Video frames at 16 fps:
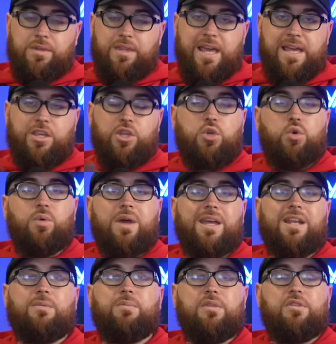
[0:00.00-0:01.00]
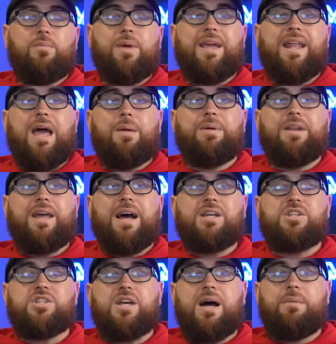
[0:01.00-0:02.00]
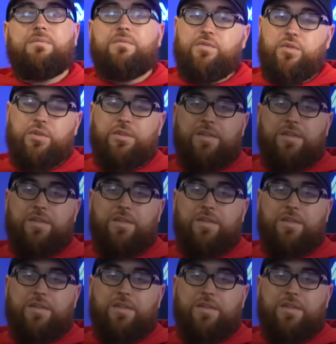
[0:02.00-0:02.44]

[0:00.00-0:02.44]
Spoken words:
Thank you. Head to mrmakeithappen.shop for your